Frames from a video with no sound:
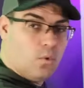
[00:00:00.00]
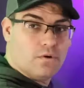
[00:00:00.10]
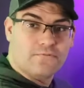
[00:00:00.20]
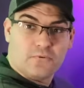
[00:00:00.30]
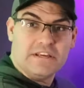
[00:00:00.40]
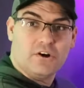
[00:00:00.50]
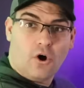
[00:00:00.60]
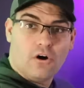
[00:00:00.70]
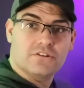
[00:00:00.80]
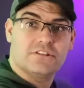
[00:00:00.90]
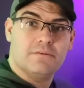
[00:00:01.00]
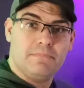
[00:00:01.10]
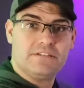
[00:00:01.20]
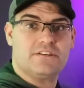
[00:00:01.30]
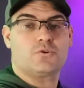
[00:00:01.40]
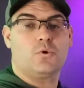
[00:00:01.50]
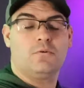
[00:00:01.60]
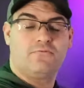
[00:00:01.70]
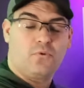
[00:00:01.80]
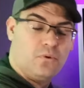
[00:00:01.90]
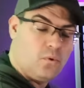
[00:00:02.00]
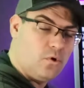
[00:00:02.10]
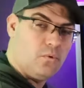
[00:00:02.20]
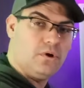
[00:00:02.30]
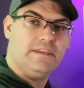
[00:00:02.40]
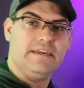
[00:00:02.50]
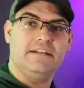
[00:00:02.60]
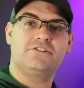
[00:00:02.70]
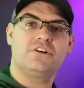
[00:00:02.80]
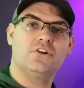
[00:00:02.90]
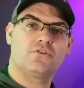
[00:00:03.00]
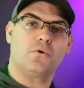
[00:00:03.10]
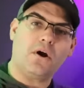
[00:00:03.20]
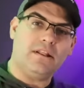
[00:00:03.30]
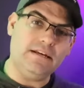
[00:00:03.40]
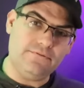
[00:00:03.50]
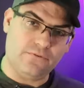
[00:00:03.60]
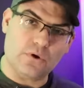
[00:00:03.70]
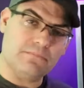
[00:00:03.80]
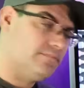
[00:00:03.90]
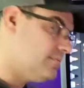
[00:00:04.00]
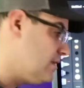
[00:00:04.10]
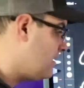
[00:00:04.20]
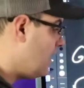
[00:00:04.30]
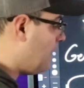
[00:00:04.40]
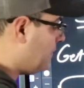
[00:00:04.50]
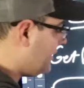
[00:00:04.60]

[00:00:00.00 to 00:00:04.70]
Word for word: more free calls to the business or, for, or more leads through our lead form. And